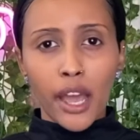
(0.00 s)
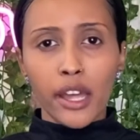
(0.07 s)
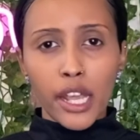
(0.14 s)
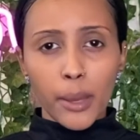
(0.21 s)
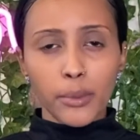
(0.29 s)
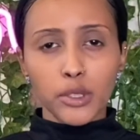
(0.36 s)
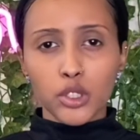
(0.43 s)

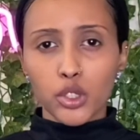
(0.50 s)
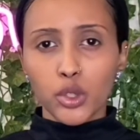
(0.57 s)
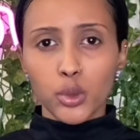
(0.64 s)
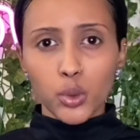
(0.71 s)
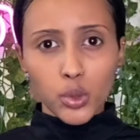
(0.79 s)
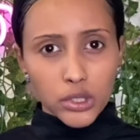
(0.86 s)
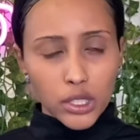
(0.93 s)
able to
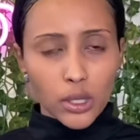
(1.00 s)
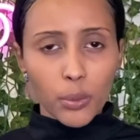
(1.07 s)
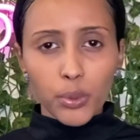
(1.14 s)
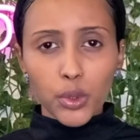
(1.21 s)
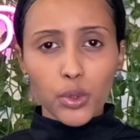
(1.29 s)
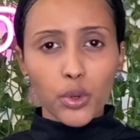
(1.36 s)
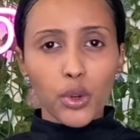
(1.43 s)
use the
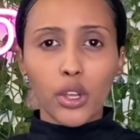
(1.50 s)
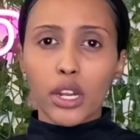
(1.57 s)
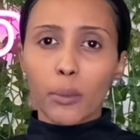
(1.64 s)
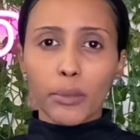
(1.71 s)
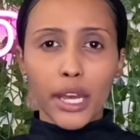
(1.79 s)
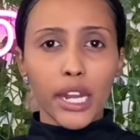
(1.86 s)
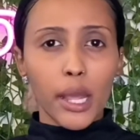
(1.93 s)
computer and I'm
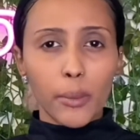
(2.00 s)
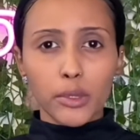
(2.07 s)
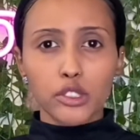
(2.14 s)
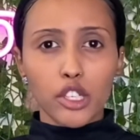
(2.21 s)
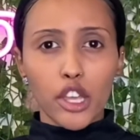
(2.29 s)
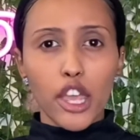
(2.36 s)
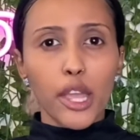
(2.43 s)
not able to
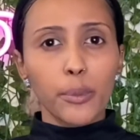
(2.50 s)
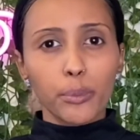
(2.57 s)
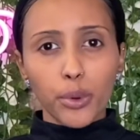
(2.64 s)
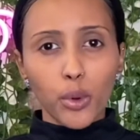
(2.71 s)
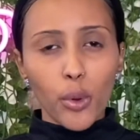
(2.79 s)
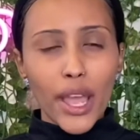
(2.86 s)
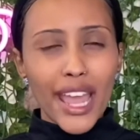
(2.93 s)

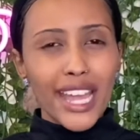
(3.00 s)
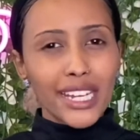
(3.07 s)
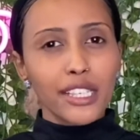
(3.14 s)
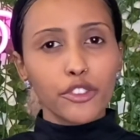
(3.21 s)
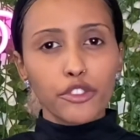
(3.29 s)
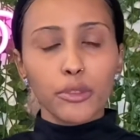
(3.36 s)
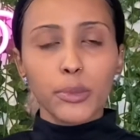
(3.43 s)
input any
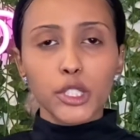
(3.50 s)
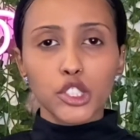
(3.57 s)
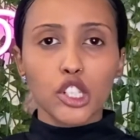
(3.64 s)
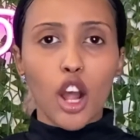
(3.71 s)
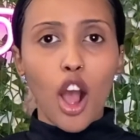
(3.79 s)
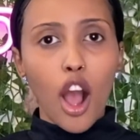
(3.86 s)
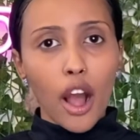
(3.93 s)
information
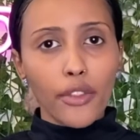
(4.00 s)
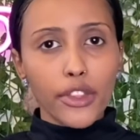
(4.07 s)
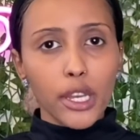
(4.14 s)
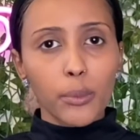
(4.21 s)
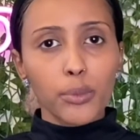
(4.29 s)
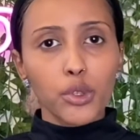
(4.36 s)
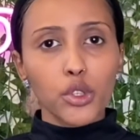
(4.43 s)
on the
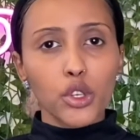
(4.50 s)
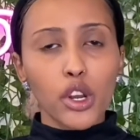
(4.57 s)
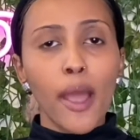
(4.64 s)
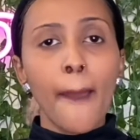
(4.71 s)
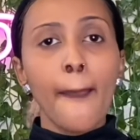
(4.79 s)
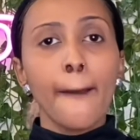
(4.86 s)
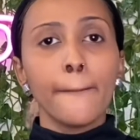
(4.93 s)
computer
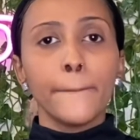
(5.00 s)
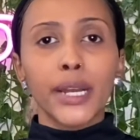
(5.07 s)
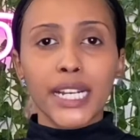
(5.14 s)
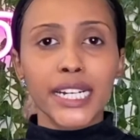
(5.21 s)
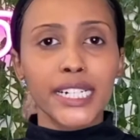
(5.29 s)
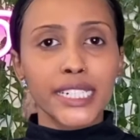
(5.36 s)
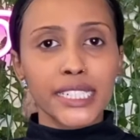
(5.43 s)

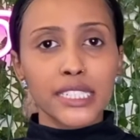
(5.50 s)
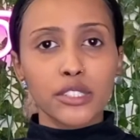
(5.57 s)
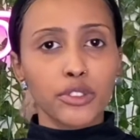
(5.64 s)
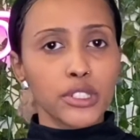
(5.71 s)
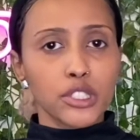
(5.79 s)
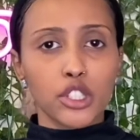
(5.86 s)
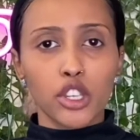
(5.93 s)
because for
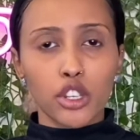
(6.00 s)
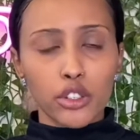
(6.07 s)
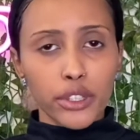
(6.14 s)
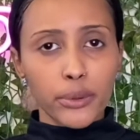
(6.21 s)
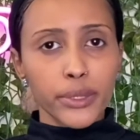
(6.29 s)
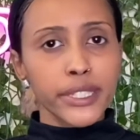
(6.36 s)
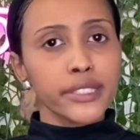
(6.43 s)
security
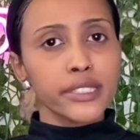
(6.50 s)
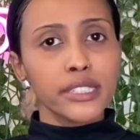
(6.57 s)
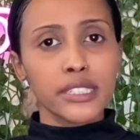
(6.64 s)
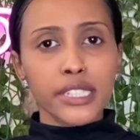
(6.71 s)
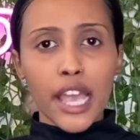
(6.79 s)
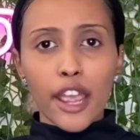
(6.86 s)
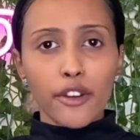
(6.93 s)
reasons,
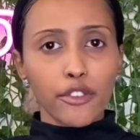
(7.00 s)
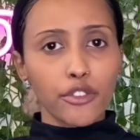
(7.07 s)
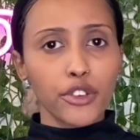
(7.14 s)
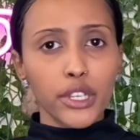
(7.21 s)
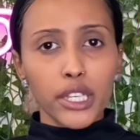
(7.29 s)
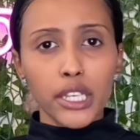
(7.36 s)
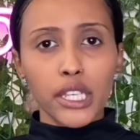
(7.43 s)

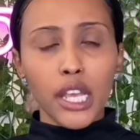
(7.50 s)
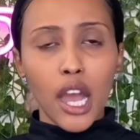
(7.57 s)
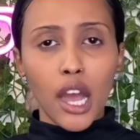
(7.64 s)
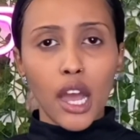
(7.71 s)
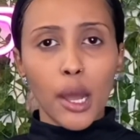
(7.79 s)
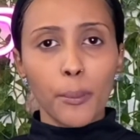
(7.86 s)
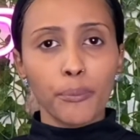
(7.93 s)
every
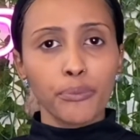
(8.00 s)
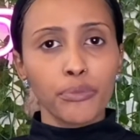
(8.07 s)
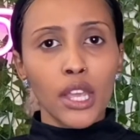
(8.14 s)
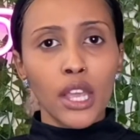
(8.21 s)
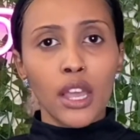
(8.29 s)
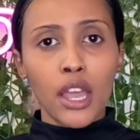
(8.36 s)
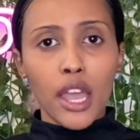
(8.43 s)
um,
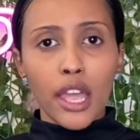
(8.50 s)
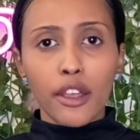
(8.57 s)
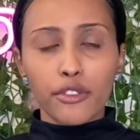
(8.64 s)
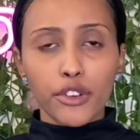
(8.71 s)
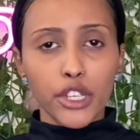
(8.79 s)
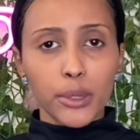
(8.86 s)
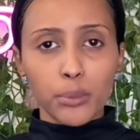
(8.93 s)

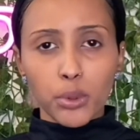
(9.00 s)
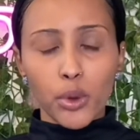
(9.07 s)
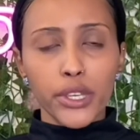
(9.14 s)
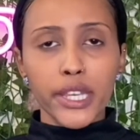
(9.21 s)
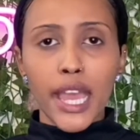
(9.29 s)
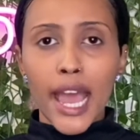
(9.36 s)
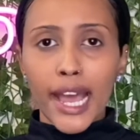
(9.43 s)
every employee
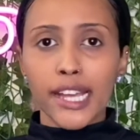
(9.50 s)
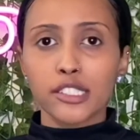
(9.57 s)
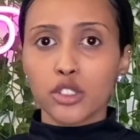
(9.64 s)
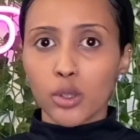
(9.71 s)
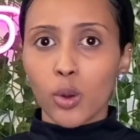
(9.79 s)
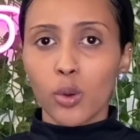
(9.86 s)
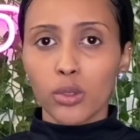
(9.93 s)
has their
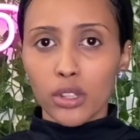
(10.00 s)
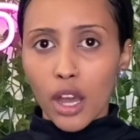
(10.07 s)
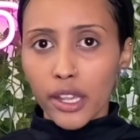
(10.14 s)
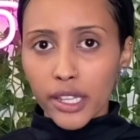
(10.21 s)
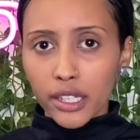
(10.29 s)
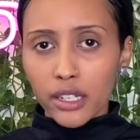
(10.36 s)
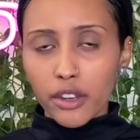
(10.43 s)
own
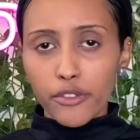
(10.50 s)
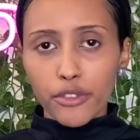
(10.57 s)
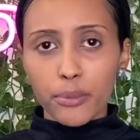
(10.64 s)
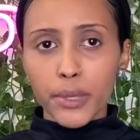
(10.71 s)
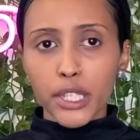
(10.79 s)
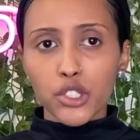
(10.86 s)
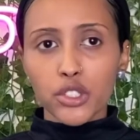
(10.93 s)
login
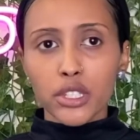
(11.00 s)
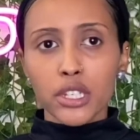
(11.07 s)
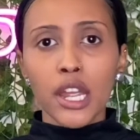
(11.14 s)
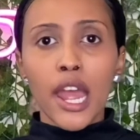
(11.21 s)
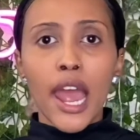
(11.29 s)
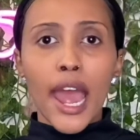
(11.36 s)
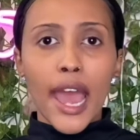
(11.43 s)
information
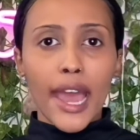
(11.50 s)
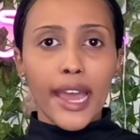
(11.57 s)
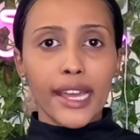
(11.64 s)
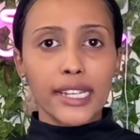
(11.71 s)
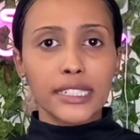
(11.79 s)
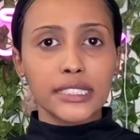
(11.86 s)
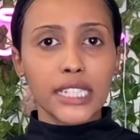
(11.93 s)

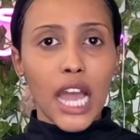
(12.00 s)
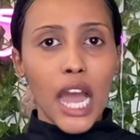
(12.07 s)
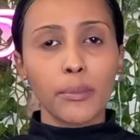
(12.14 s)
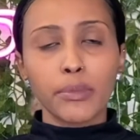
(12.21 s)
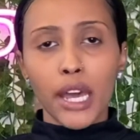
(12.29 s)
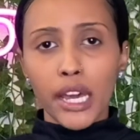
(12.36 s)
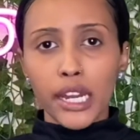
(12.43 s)
and I'm
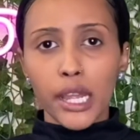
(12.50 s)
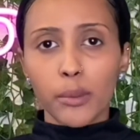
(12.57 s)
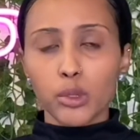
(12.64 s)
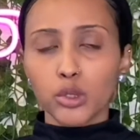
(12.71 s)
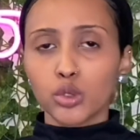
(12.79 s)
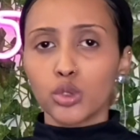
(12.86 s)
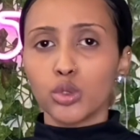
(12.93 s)
not able
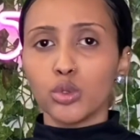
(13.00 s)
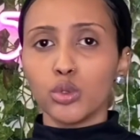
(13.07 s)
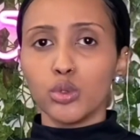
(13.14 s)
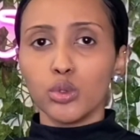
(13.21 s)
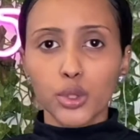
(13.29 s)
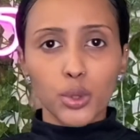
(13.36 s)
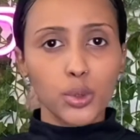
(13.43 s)
to
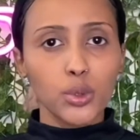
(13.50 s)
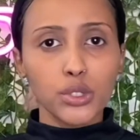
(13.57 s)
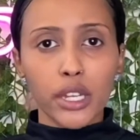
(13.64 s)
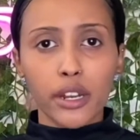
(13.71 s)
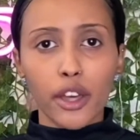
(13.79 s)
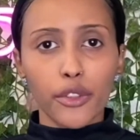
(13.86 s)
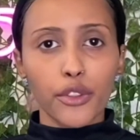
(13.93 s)
use
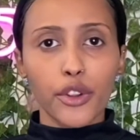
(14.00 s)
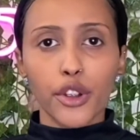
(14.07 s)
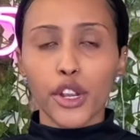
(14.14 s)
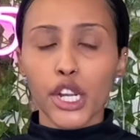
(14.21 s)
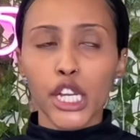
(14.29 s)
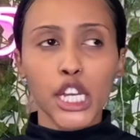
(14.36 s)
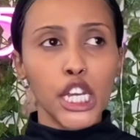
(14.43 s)

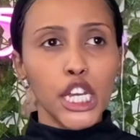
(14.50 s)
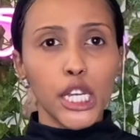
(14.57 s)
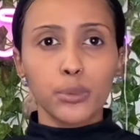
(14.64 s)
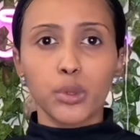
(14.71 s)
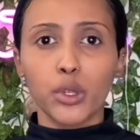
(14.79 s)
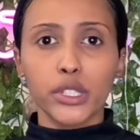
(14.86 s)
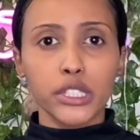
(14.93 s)
another
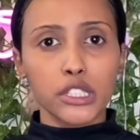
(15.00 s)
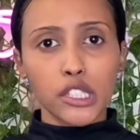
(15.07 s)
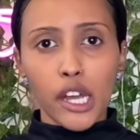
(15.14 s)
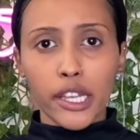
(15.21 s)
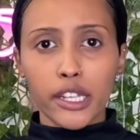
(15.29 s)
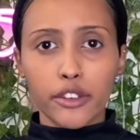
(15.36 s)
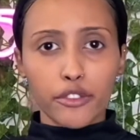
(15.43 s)
employee's
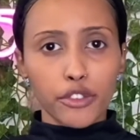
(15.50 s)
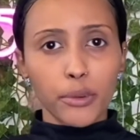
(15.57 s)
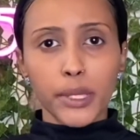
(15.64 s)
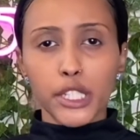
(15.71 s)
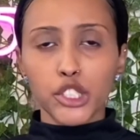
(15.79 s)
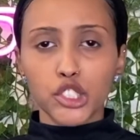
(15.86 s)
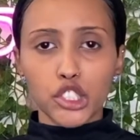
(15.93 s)
login
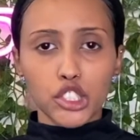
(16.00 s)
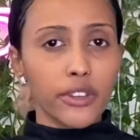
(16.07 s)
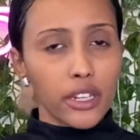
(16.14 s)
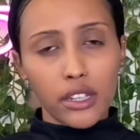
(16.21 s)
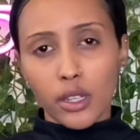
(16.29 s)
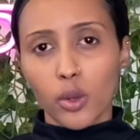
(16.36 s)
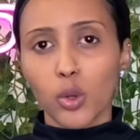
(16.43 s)
information. If
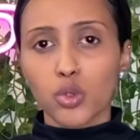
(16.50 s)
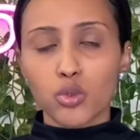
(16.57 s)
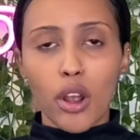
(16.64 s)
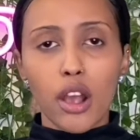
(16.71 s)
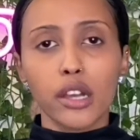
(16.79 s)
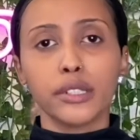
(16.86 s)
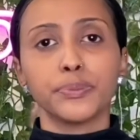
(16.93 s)
anything goes
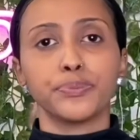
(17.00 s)
wrong,